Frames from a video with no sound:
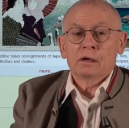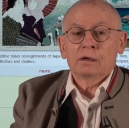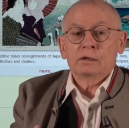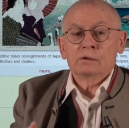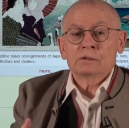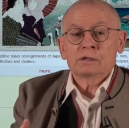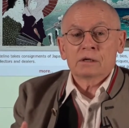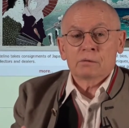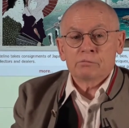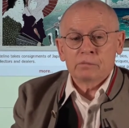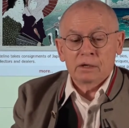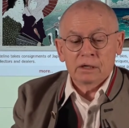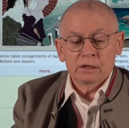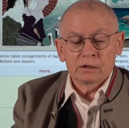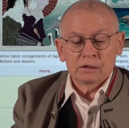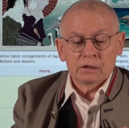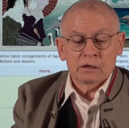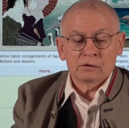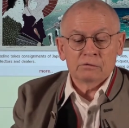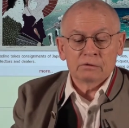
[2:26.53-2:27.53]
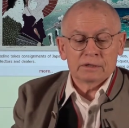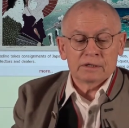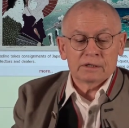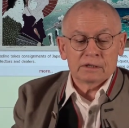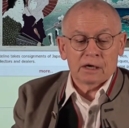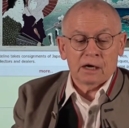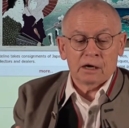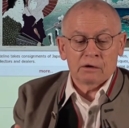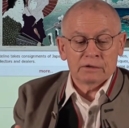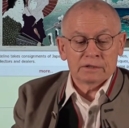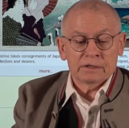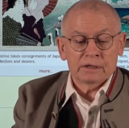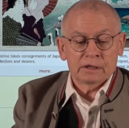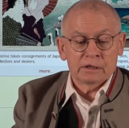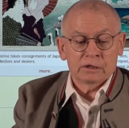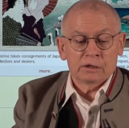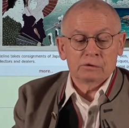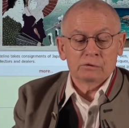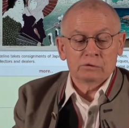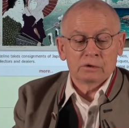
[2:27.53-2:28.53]
You submit it over our
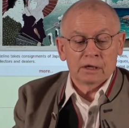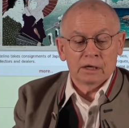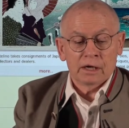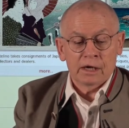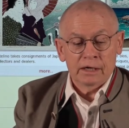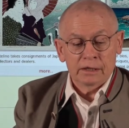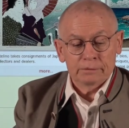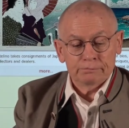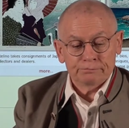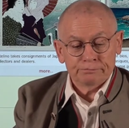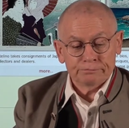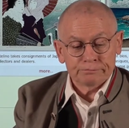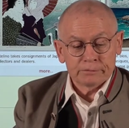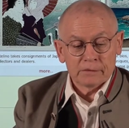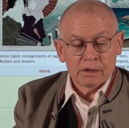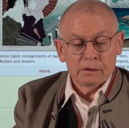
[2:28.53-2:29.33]
secure line.